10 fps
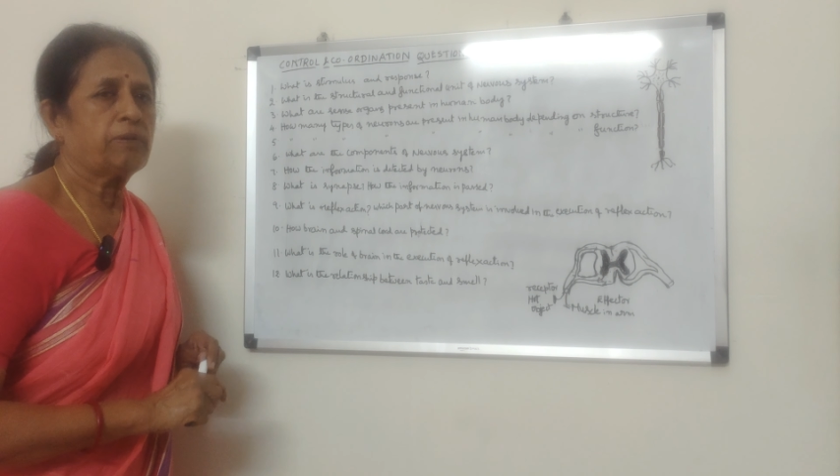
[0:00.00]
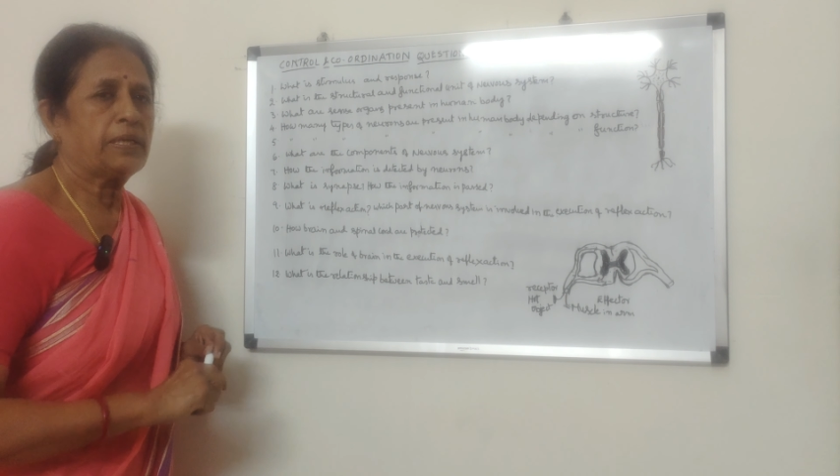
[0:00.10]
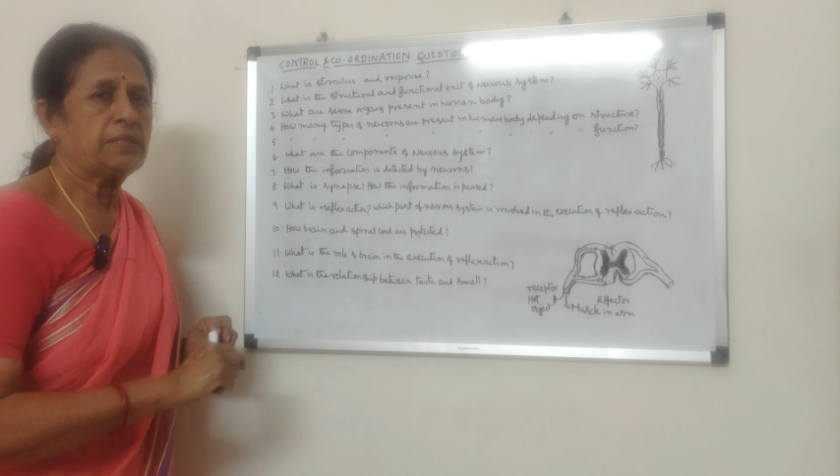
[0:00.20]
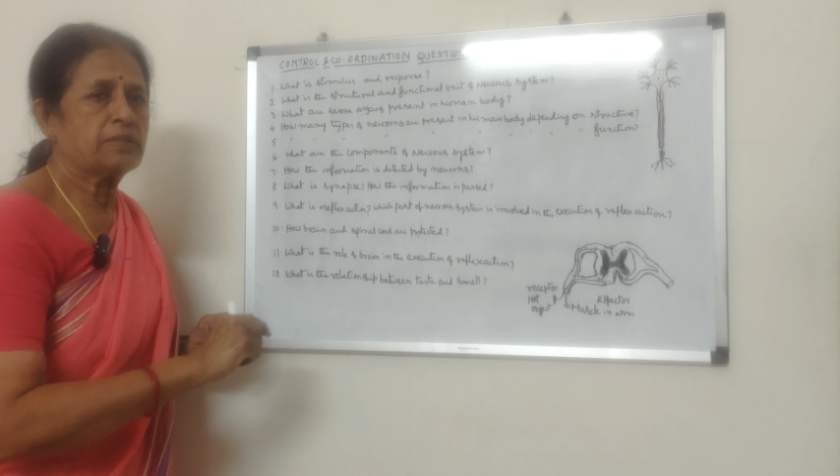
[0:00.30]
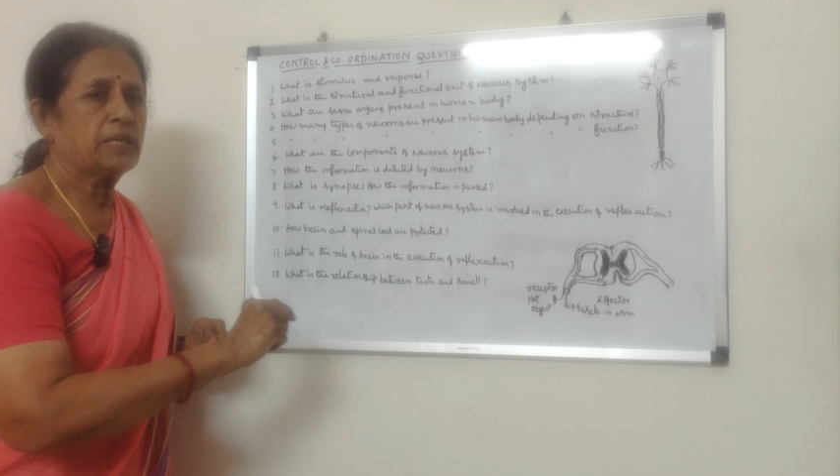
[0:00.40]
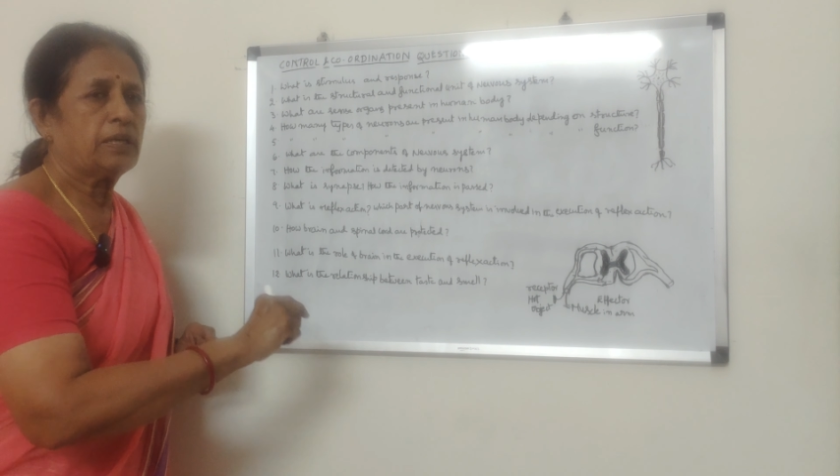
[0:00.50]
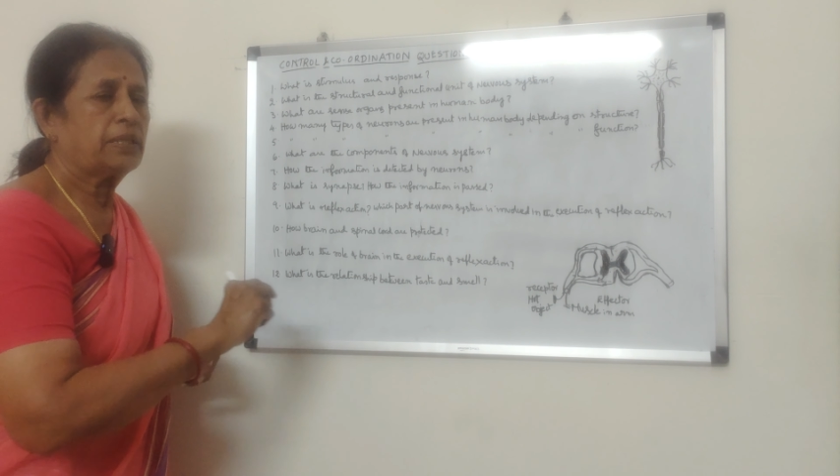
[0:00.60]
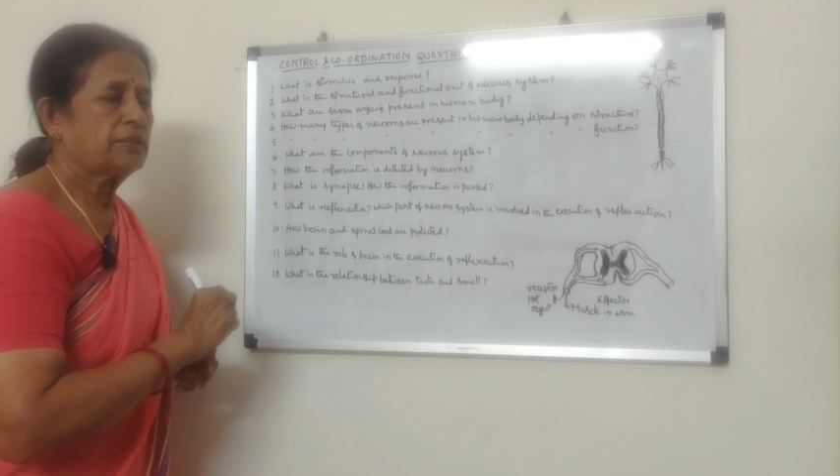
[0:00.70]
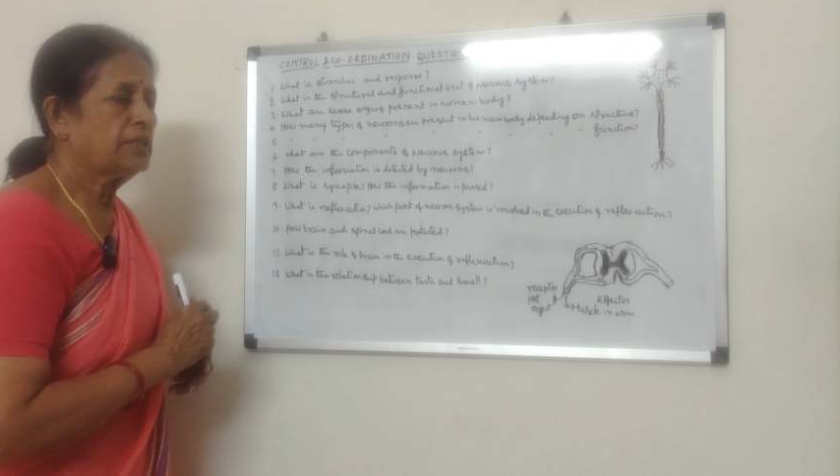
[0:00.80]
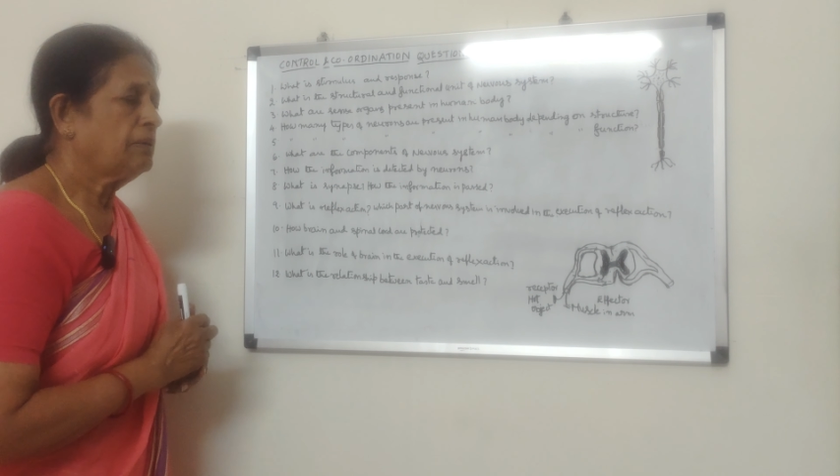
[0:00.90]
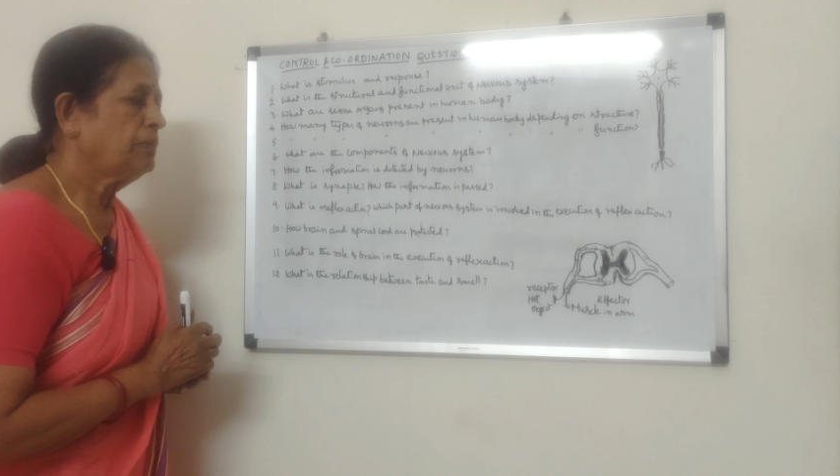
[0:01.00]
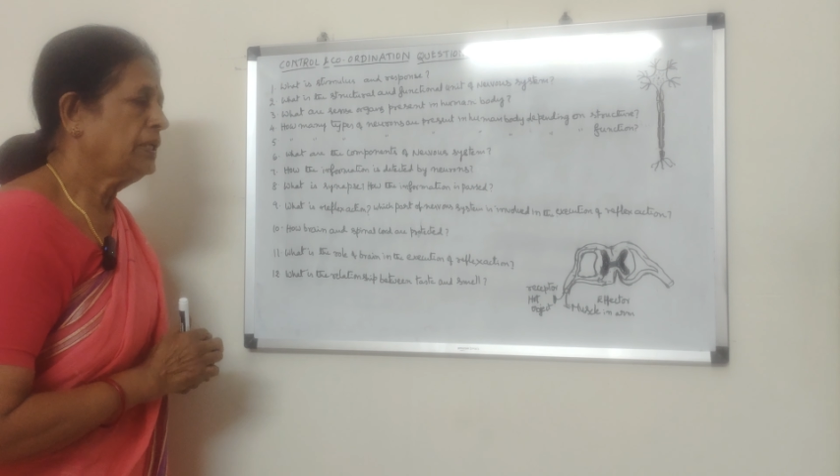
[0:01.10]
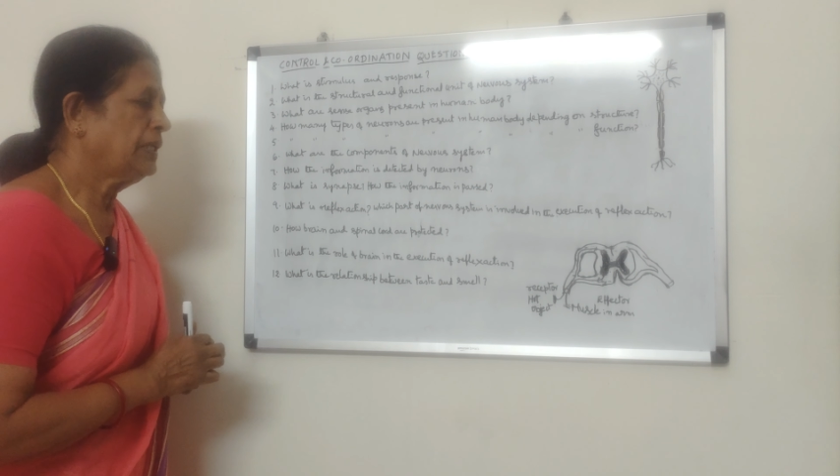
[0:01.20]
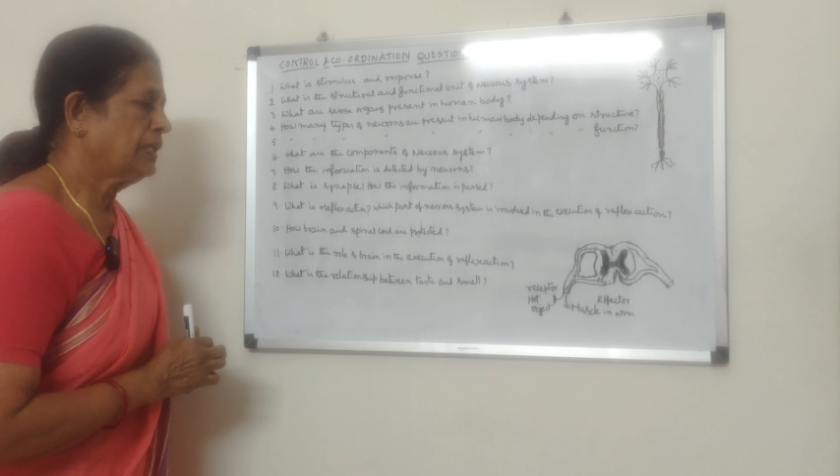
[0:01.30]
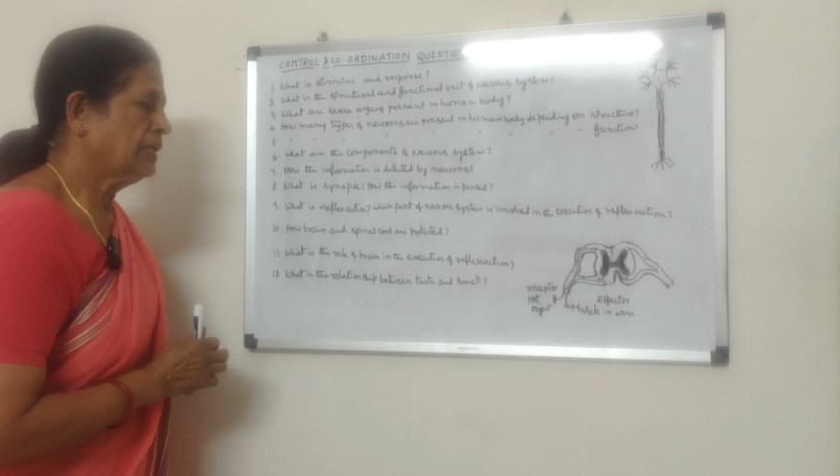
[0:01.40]
finds the answer
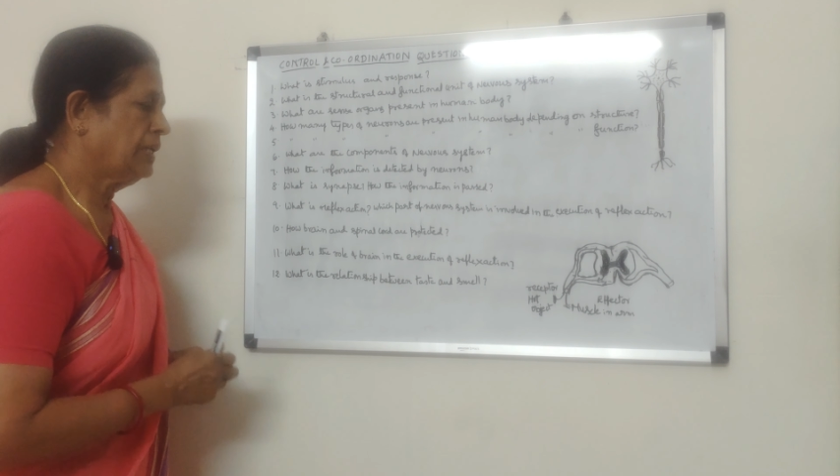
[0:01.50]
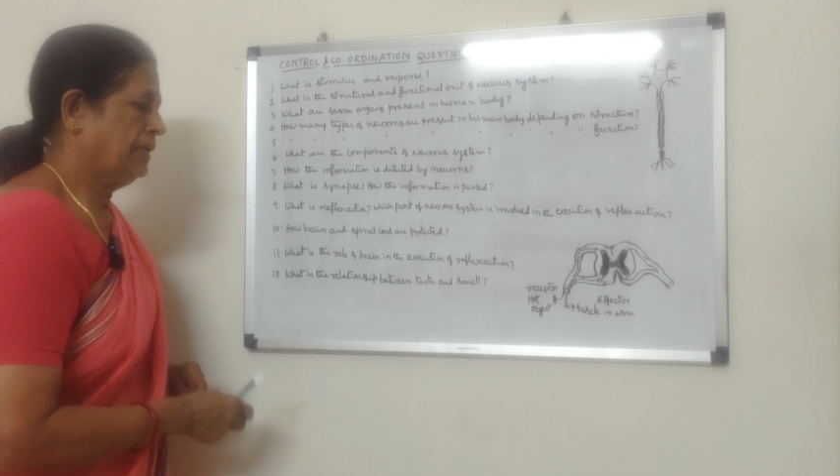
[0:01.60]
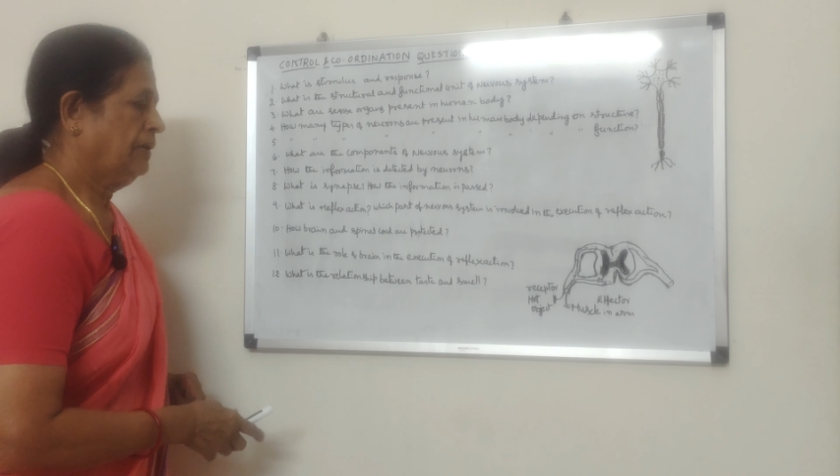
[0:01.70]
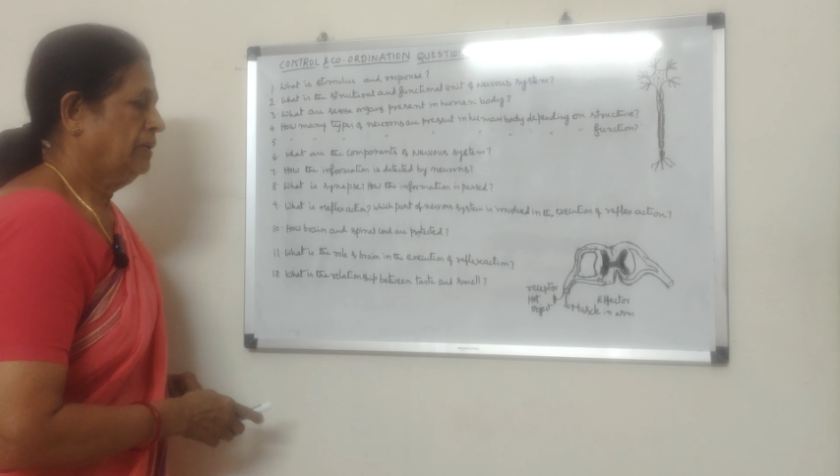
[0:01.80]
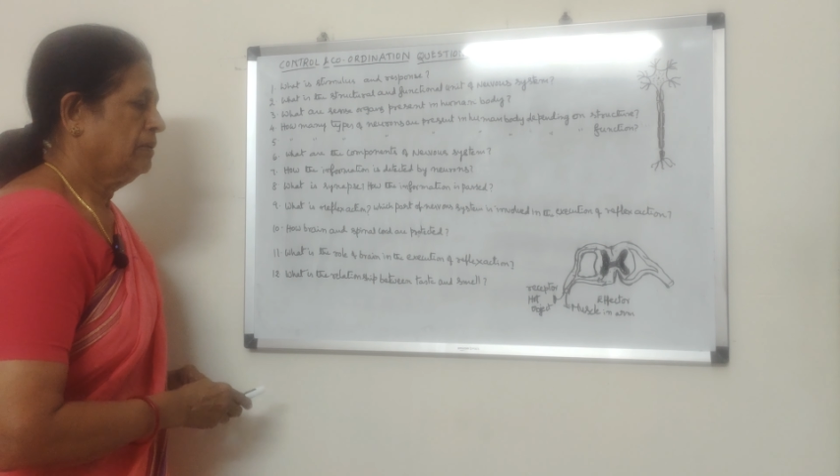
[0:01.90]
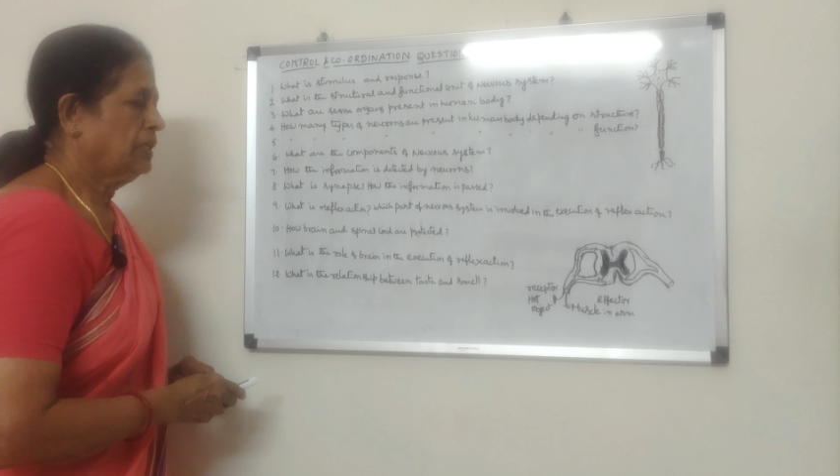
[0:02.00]
immediately.